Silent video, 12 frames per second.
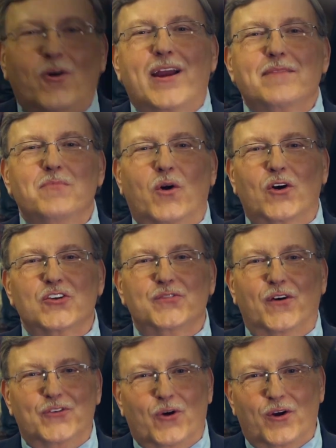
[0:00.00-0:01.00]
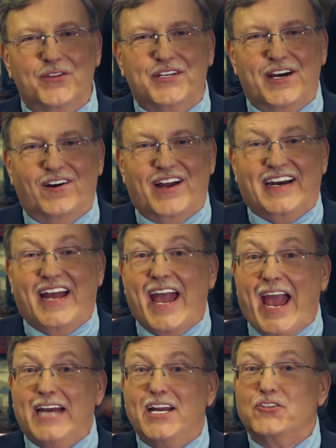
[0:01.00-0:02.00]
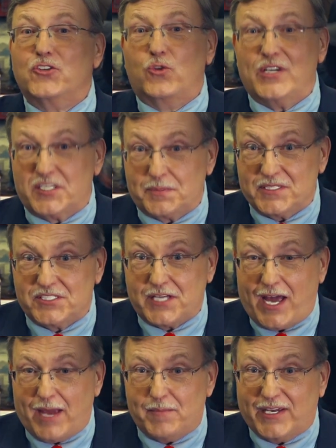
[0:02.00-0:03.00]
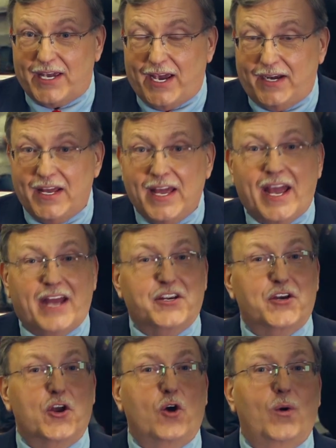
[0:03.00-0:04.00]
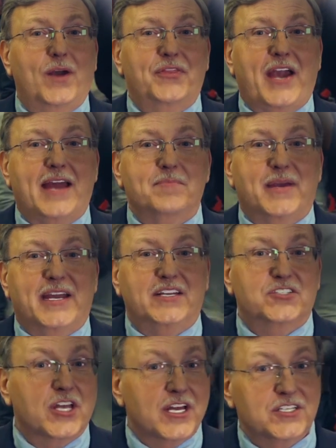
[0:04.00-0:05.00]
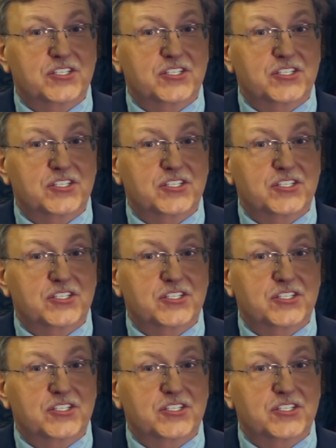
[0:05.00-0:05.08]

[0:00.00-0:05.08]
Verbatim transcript: We're in Mooresville, North Carolina, and it's Christmas time again, and you know what that means.